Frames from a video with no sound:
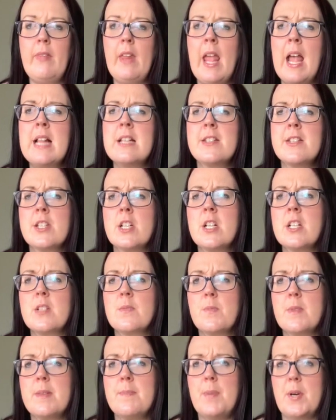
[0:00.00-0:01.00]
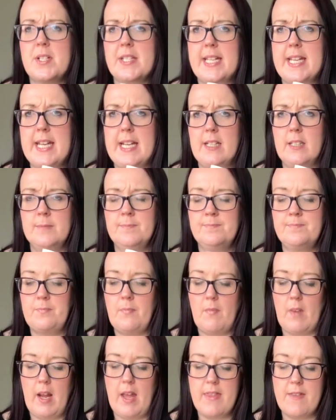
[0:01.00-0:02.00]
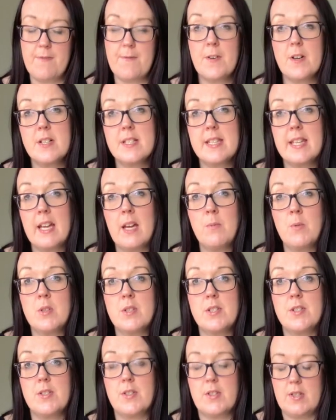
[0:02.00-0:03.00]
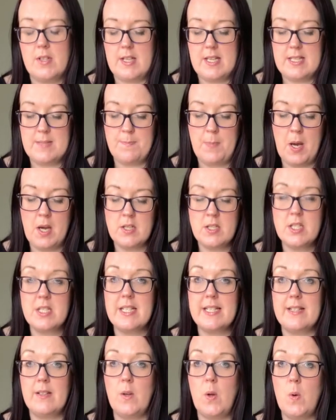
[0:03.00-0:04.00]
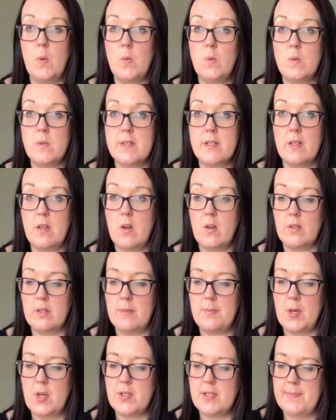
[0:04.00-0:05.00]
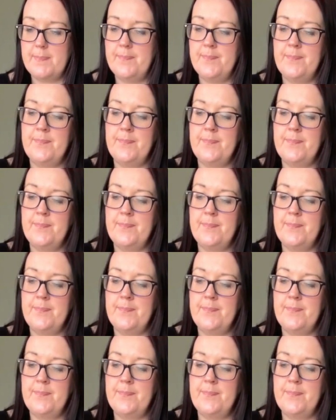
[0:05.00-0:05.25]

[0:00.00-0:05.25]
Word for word: I'll start with the body here. And the first thing I want to do is punch little holes along the bottom.